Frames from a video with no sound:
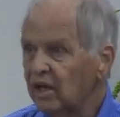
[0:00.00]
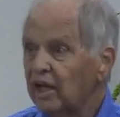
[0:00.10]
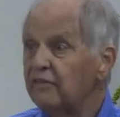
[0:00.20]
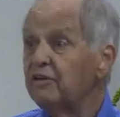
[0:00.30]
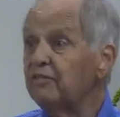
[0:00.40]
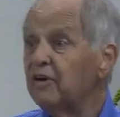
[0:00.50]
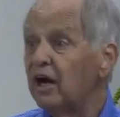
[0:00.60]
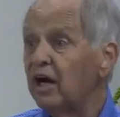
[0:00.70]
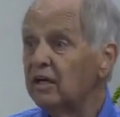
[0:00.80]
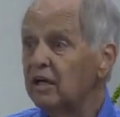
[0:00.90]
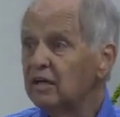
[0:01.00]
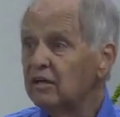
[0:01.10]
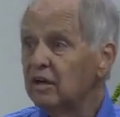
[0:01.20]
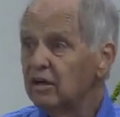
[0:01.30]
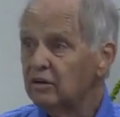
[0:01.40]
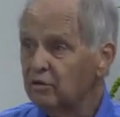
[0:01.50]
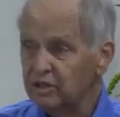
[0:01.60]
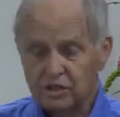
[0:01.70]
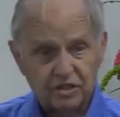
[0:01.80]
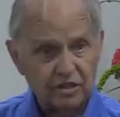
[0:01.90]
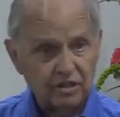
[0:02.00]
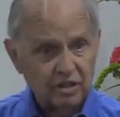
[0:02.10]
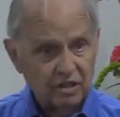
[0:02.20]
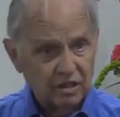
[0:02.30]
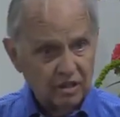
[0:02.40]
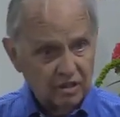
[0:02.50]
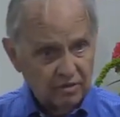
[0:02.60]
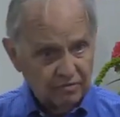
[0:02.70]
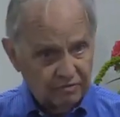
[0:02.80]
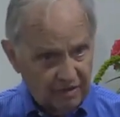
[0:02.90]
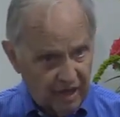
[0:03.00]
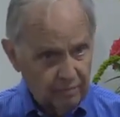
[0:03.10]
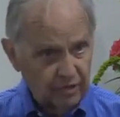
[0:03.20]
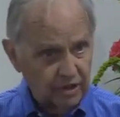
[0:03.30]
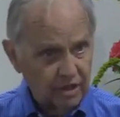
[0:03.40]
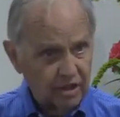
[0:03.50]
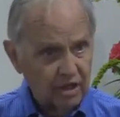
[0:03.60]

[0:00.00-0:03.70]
If you've got Christian family,